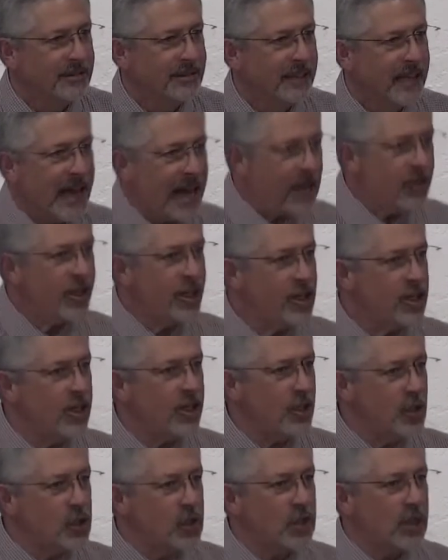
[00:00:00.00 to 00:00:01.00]
How can you
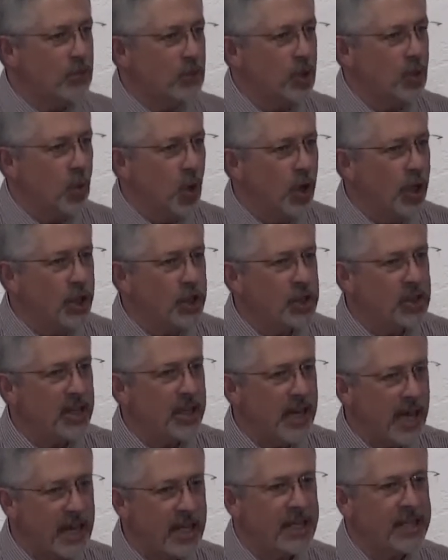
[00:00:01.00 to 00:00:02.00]
use someone worse than
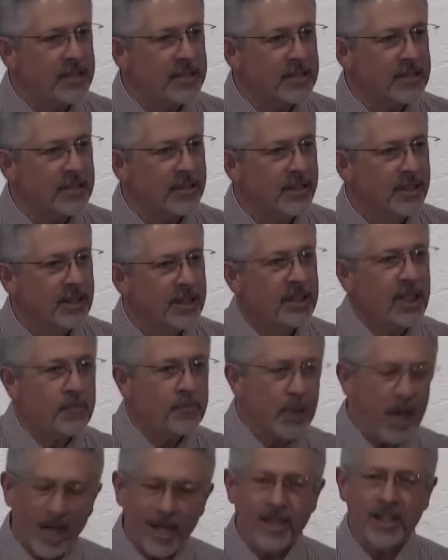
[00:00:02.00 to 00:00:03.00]
us to
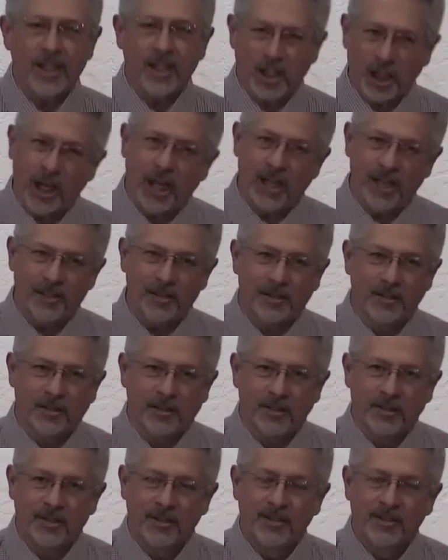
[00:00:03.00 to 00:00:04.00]
punish us?